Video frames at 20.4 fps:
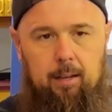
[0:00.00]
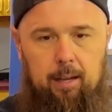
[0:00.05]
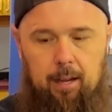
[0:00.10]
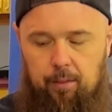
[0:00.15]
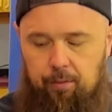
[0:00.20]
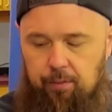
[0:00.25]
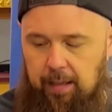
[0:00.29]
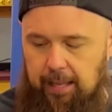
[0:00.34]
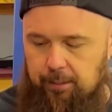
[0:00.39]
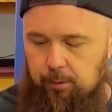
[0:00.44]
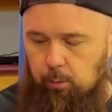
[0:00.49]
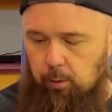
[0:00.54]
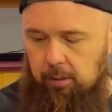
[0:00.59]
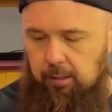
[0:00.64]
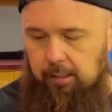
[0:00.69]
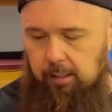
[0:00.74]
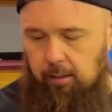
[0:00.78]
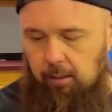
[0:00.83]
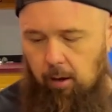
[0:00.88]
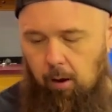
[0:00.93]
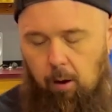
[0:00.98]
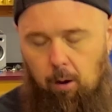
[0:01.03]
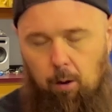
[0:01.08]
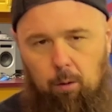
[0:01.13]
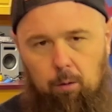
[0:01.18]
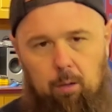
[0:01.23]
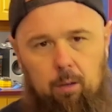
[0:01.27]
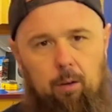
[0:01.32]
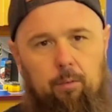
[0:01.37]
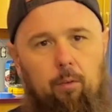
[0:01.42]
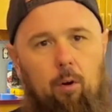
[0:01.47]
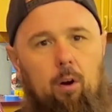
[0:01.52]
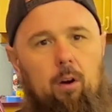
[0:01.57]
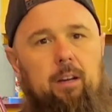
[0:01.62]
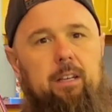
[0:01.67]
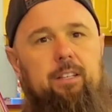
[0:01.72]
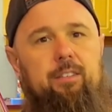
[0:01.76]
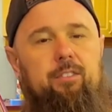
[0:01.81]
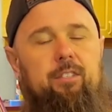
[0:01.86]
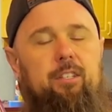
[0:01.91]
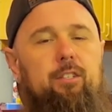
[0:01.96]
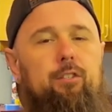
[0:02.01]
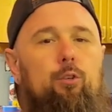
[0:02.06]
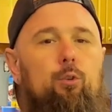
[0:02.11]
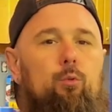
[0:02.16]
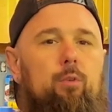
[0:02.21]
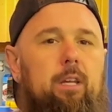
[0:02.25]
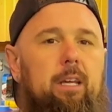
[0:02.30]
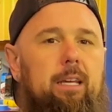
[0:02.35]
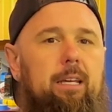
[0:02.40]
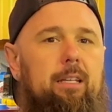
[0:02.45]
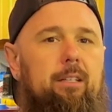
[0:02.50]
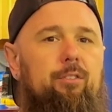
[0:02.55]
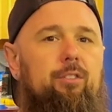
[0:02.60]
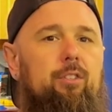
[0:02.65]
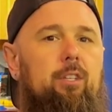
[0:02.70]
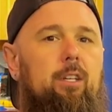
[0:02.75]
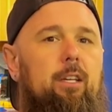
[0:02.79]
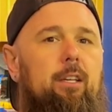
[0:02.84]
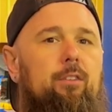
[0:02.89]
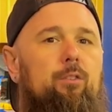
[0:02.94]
And that's going to get all of our ECU needs.